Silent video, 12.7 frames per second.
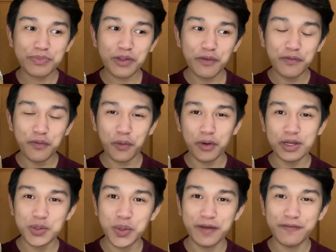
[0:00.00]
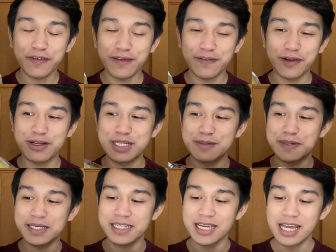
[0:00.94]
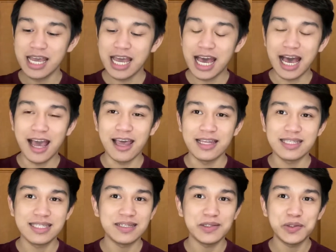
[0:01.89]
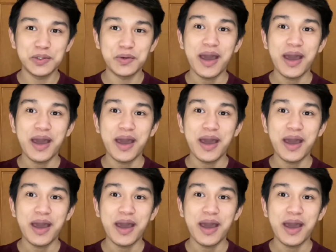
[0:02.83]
for 25 years, but I still don't know